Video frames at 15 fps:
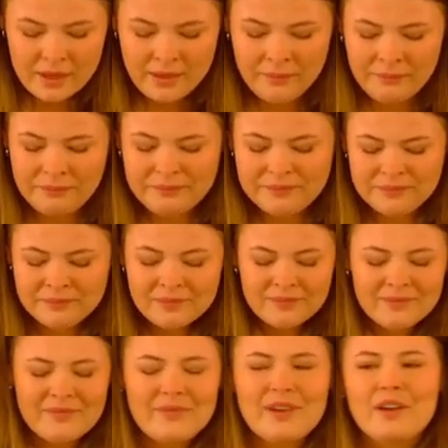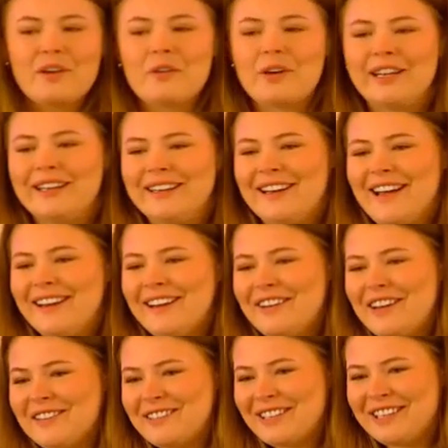Um, oh, I did not know
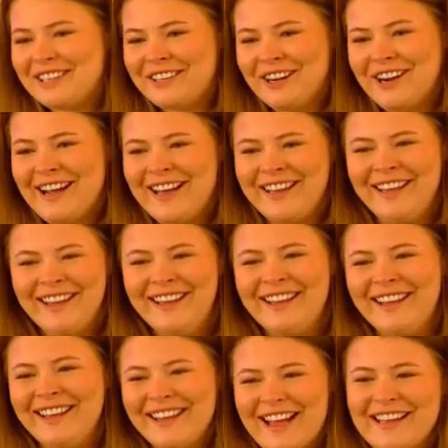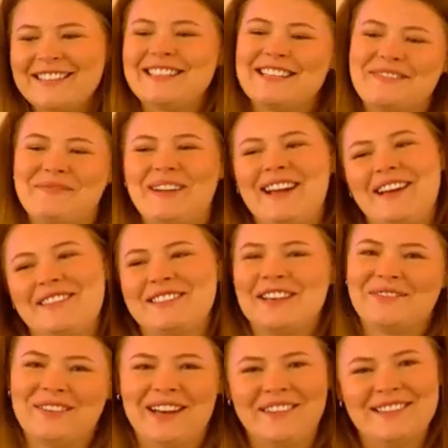I was going to cry. I did, but I was
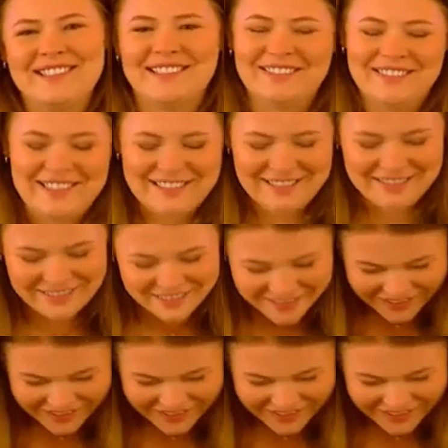hoping I wasn't going to.